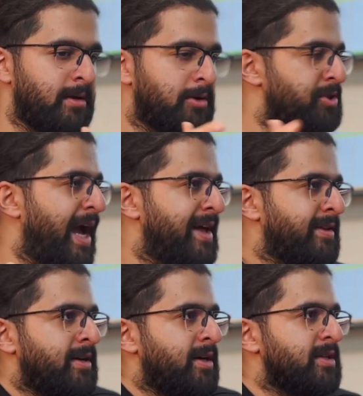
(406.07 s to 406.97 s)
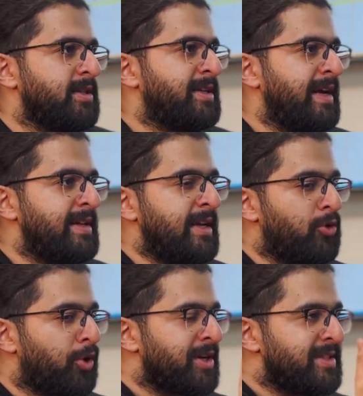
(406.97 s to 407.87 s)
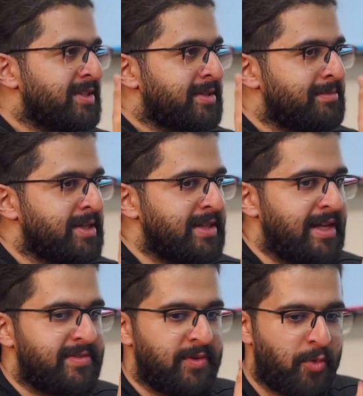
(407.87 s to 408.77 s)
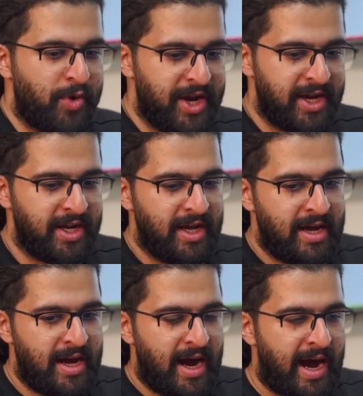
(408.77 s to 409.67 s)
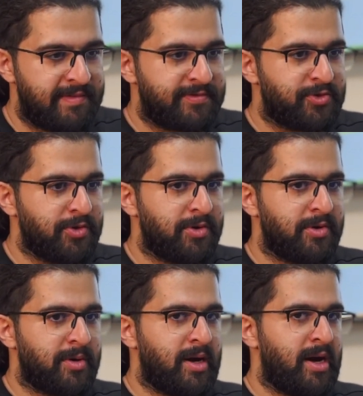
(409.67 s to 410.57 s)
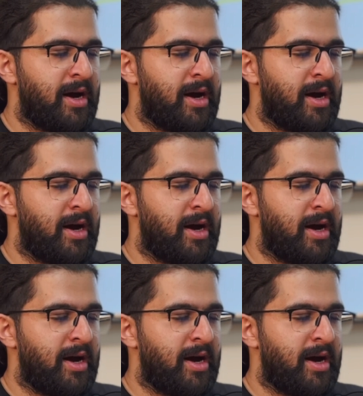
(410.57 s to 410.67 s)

good data? Or is it something that we have to